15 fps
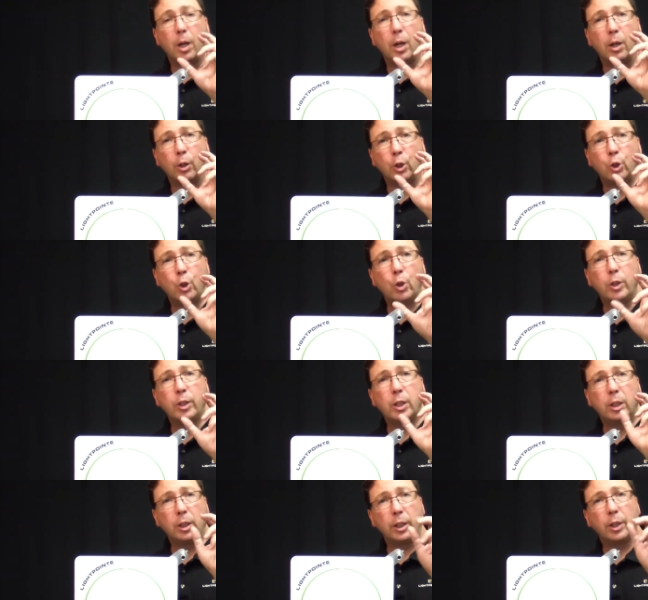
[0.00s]
a good
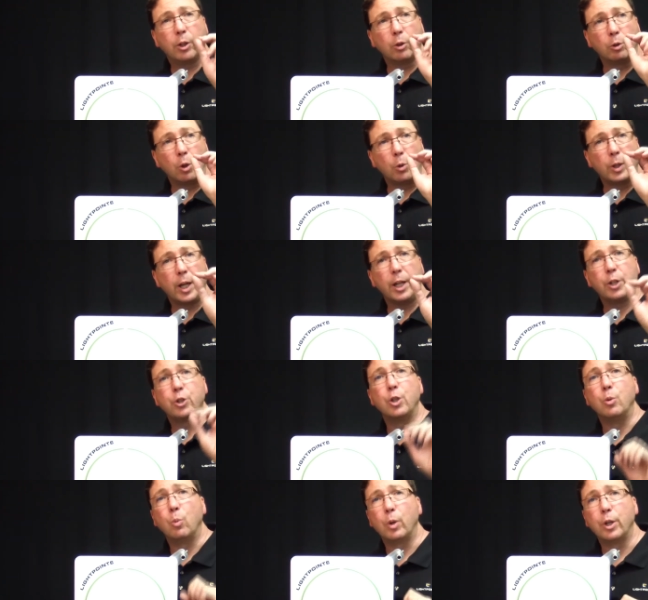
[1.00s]
clear
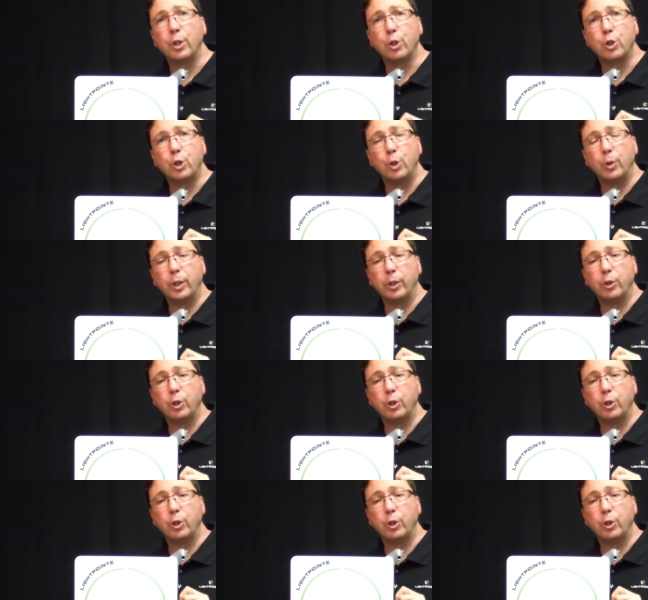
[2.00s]
location where you're shooting